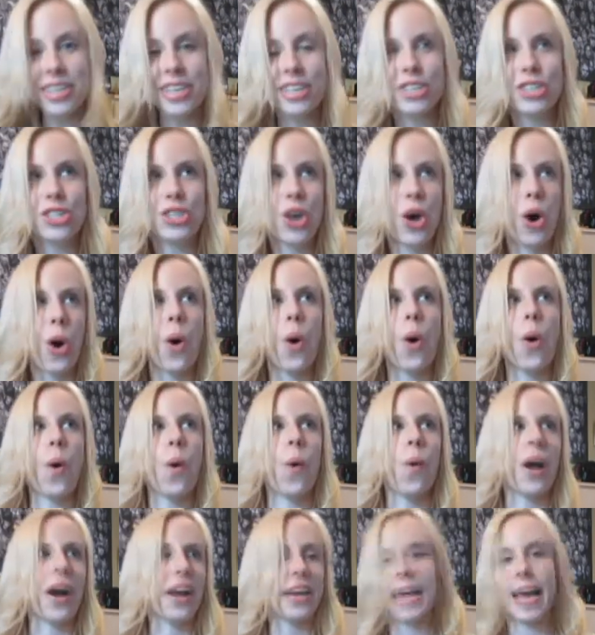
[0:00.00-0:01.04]

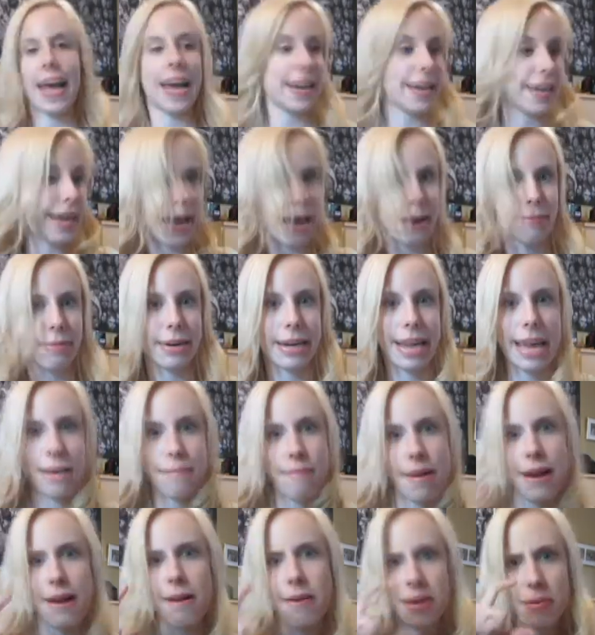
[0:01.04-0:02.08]
So again, camera came
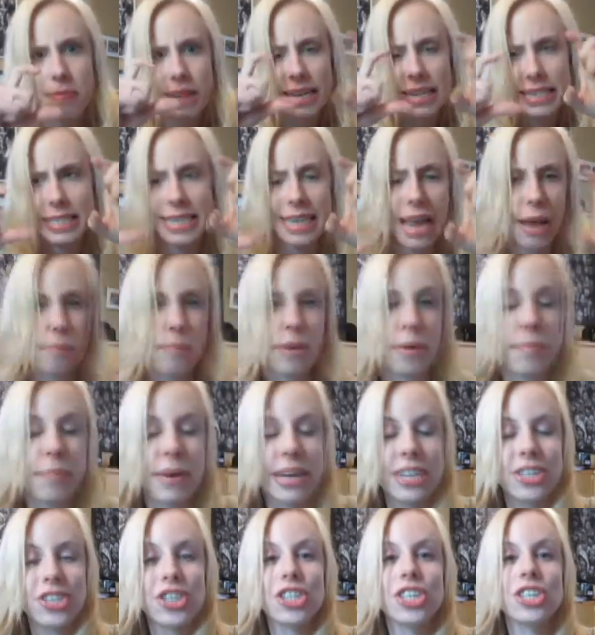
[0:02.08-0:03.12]
out, I'm like snapping
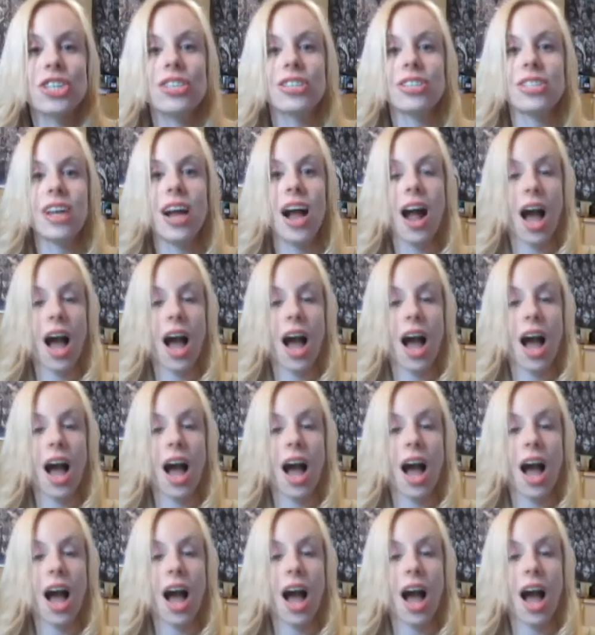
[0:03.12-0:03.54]
pictures.